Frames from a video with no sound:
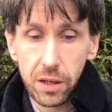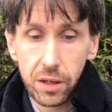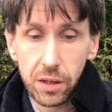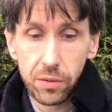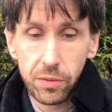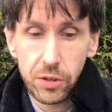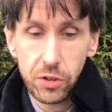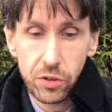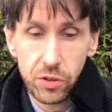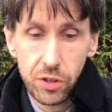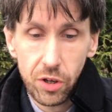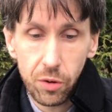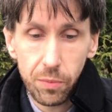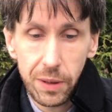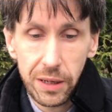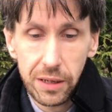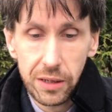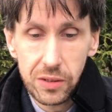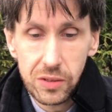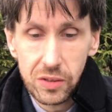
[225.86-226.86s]
which so
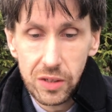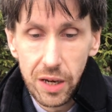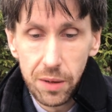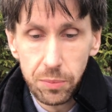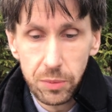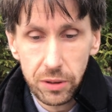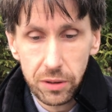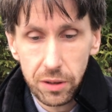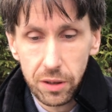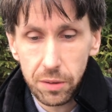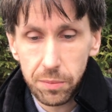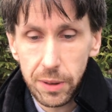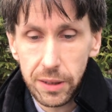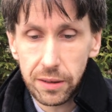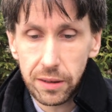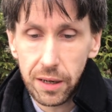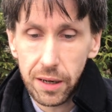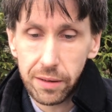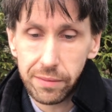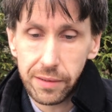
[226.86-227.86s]
many skeptical men
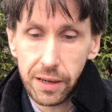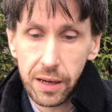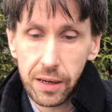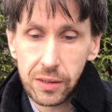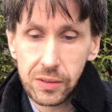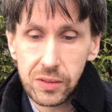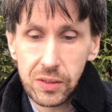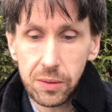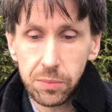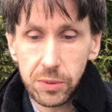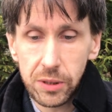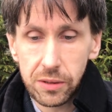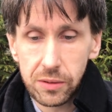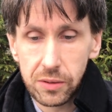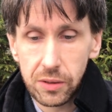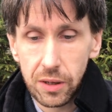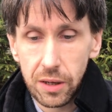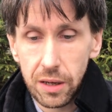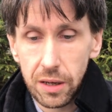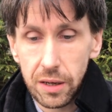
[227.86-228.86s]
have accepted
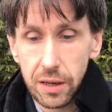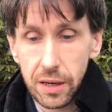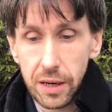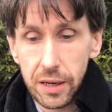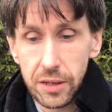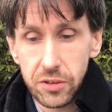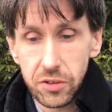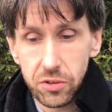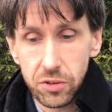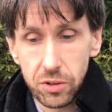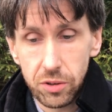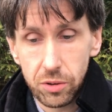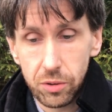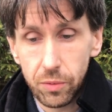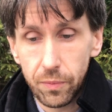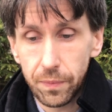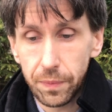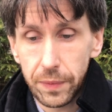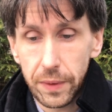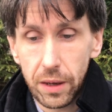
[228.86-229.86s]
as true
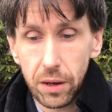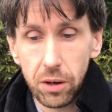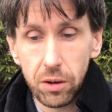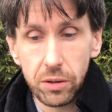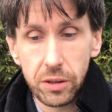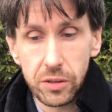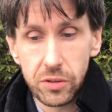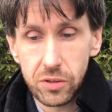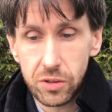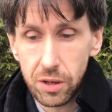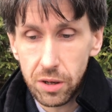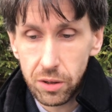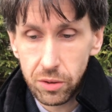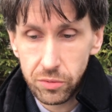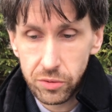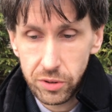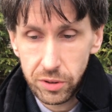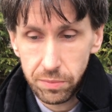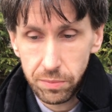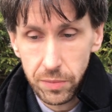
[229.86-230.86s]
on its
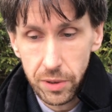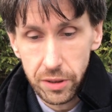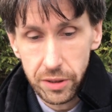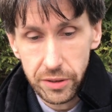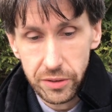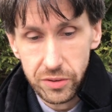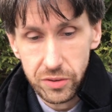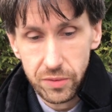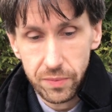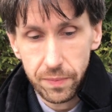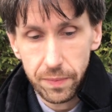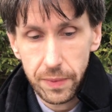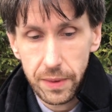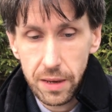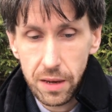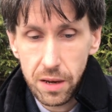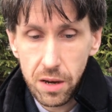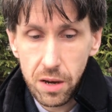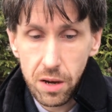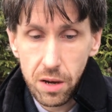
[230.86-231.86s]
own merits.
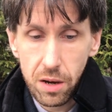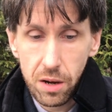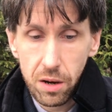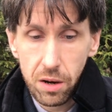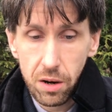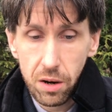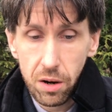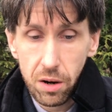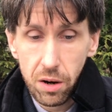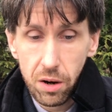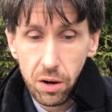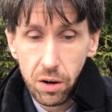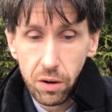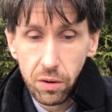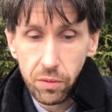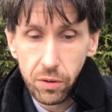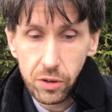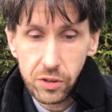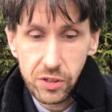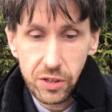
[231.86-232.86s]

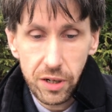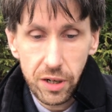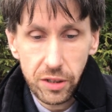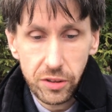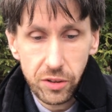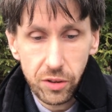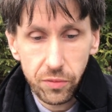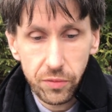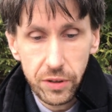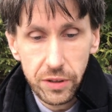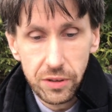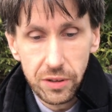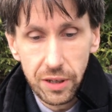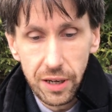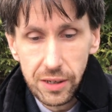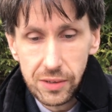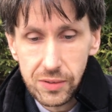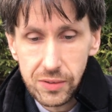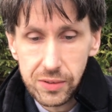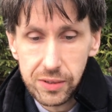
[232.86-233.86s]
For the art of it
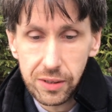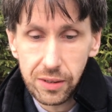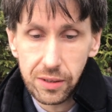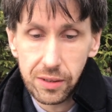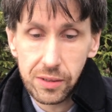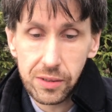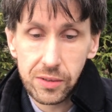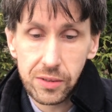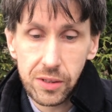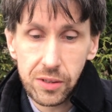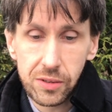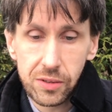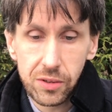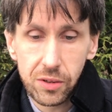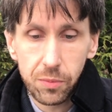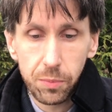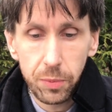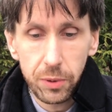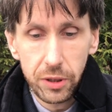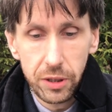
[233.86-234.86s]
has the
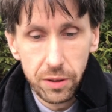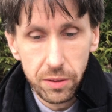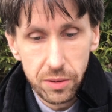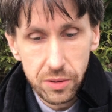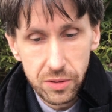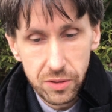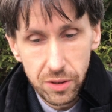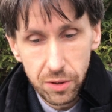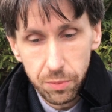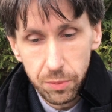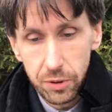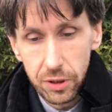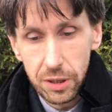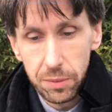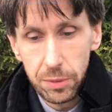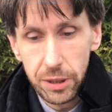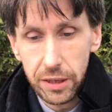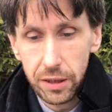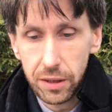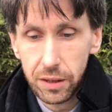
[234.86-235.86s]

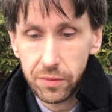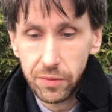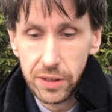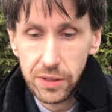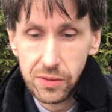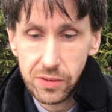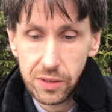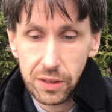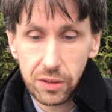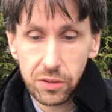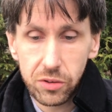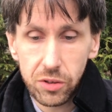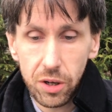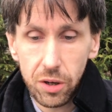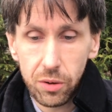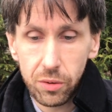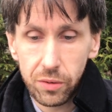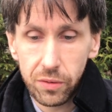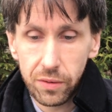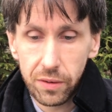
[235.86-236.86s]
supremely convincing
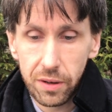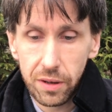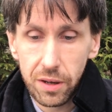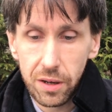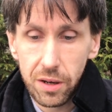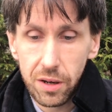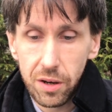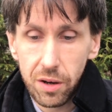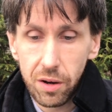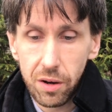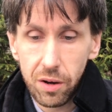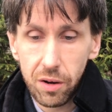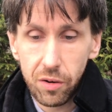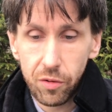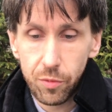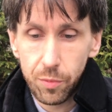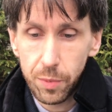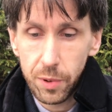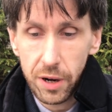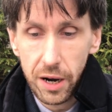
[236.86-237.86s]
tone
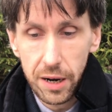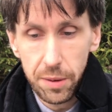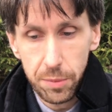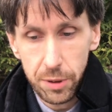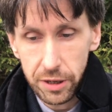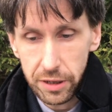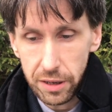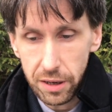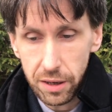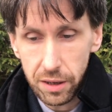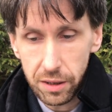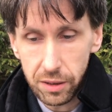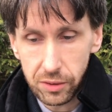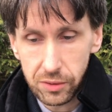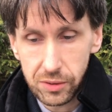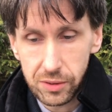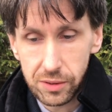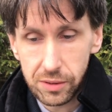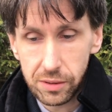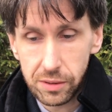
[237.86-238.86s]
of primary
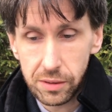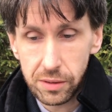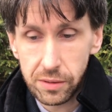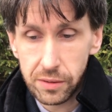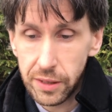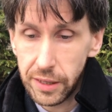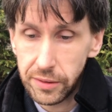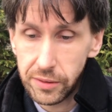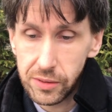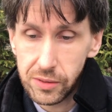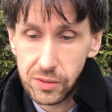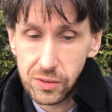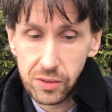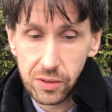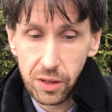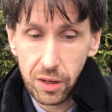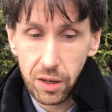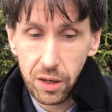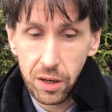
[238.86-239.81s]
art, that is,